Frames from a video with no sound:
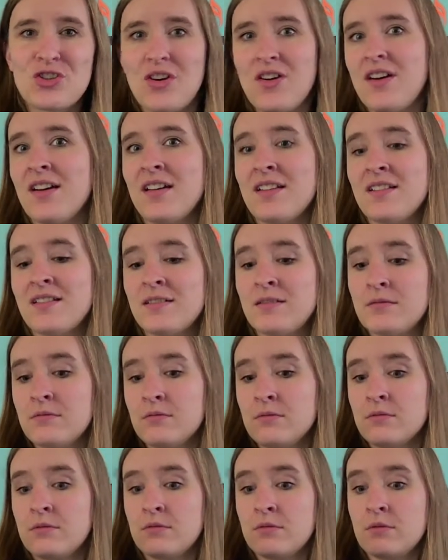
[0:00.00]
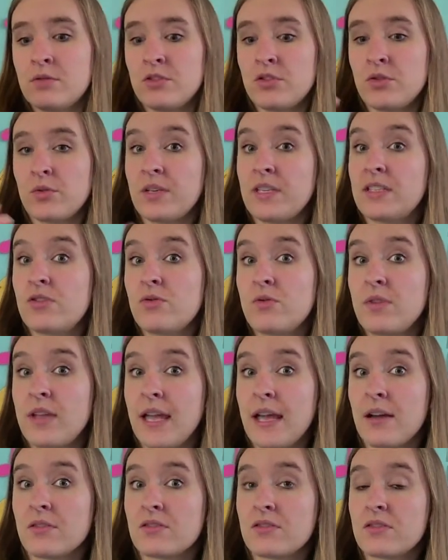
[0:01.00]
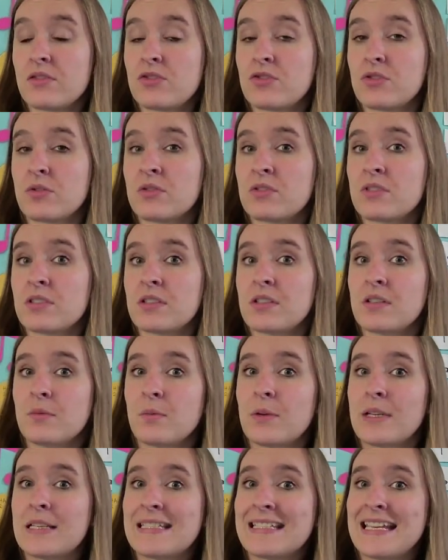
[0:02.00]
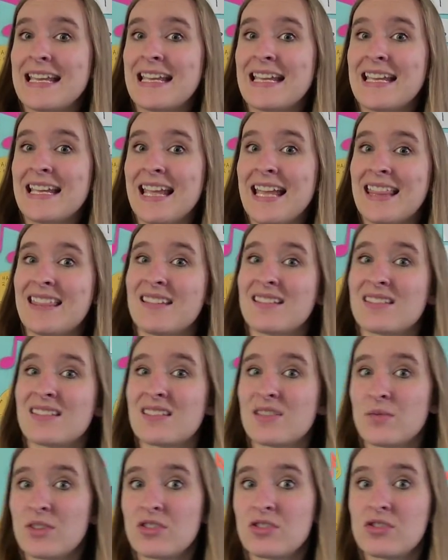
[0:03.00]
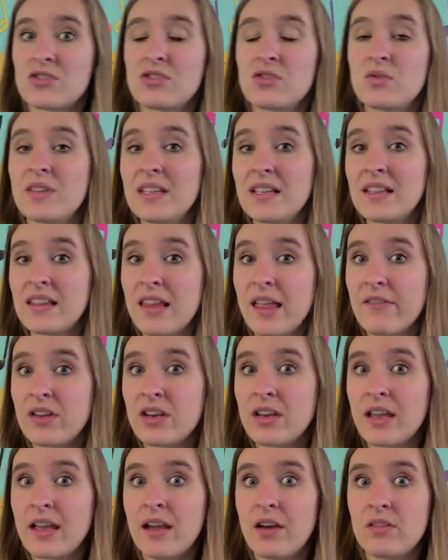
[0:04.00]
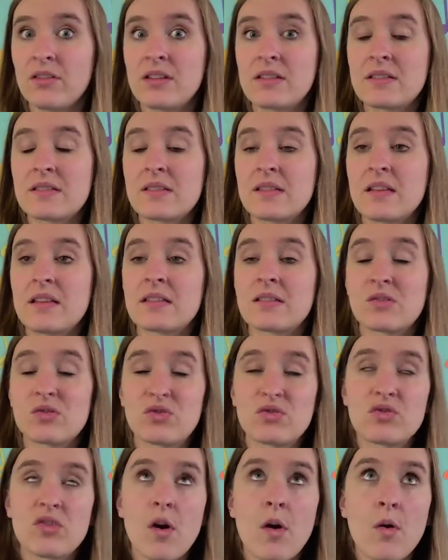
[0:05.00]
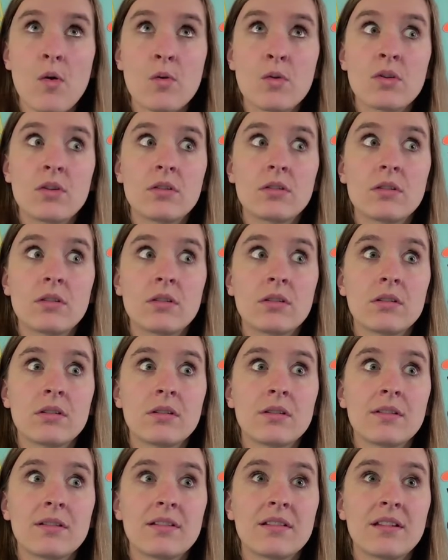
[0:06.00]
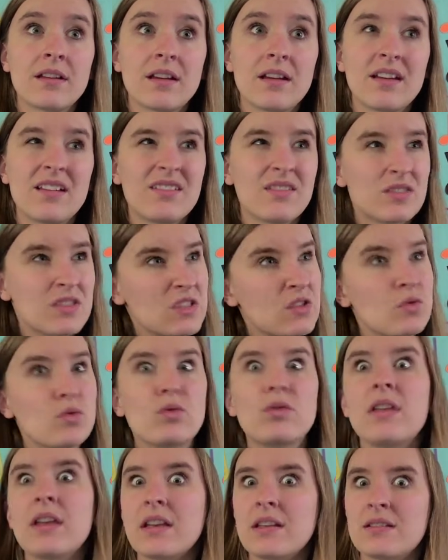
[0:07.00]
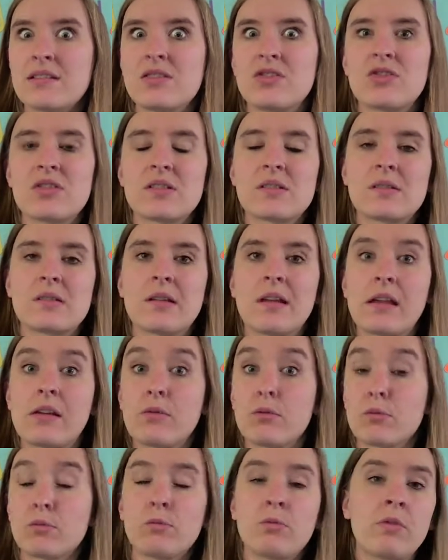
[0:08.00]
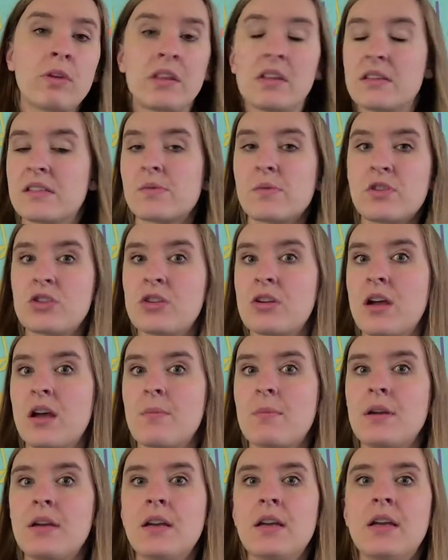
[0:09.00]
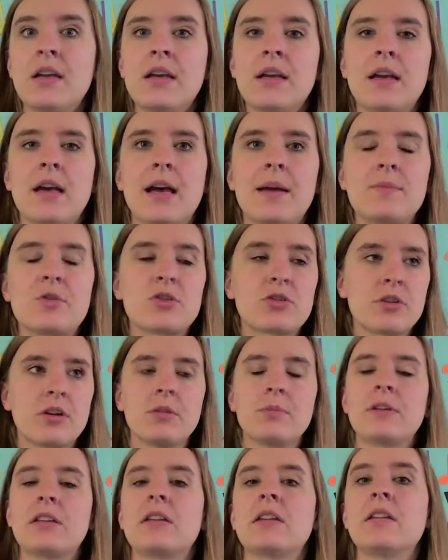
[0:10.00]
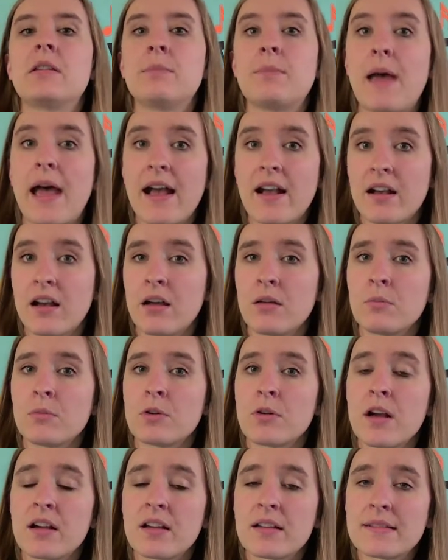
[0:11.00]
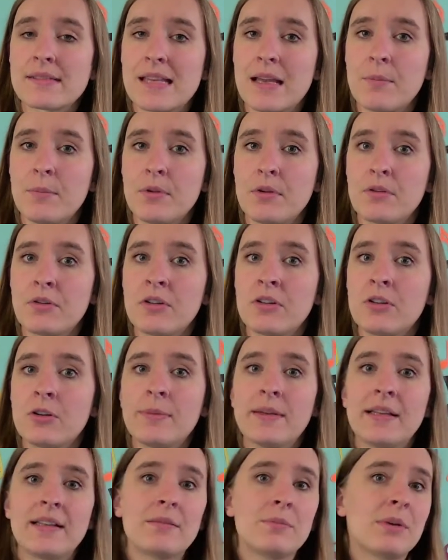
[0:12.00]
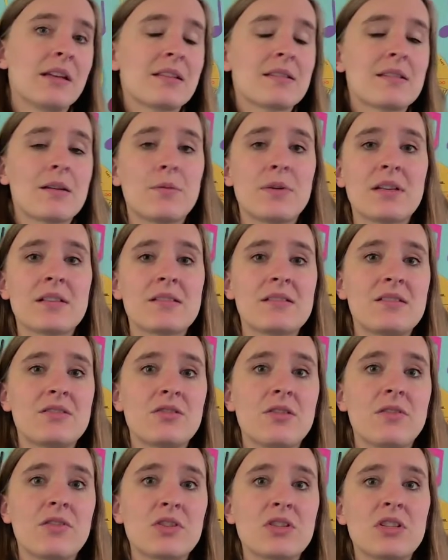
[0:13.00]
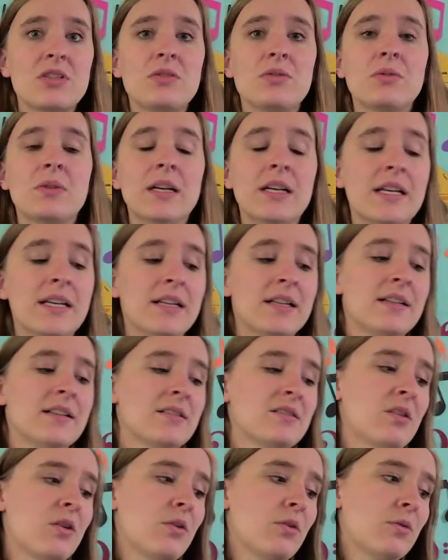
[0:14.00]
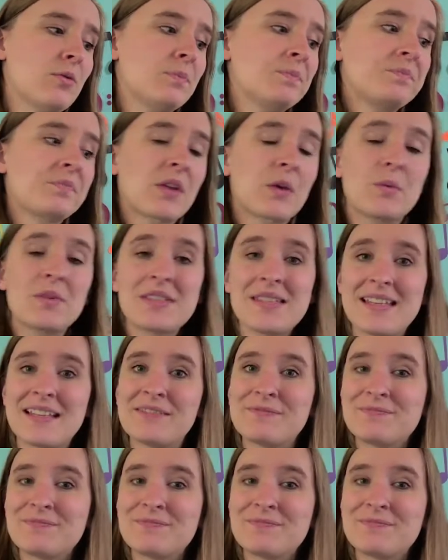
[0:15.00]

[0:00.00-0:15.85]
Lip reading: on 22 count Georgia one day and then switch to the 11 count, it's so soothing to just like really switch it up. I'm sure I'll be back on Moroccan sampler in a little bit because I want to stitch over too. So we'll see.